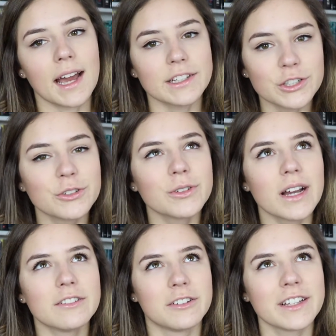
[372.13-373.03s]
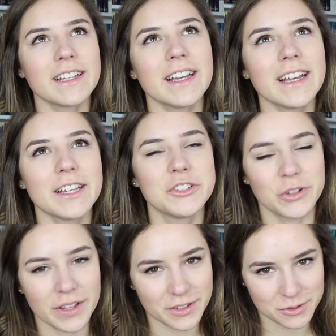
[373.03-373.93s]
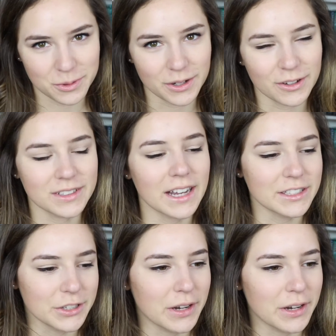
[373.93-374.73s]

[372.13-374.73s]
I do really enjoy this world. I do.